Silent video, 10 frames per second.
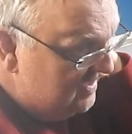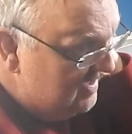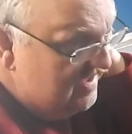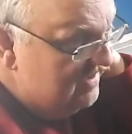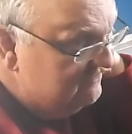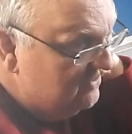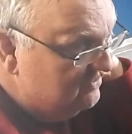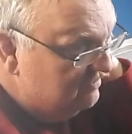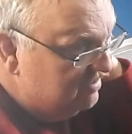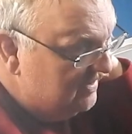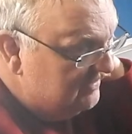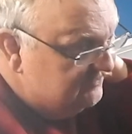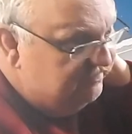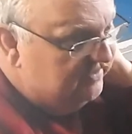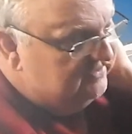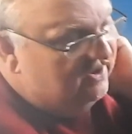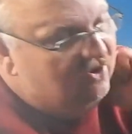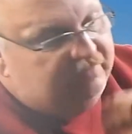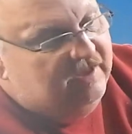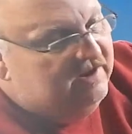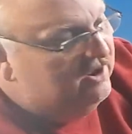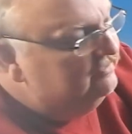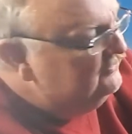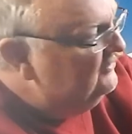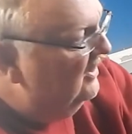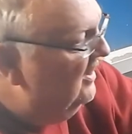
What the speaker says: I have no complaints, but I hope that helps.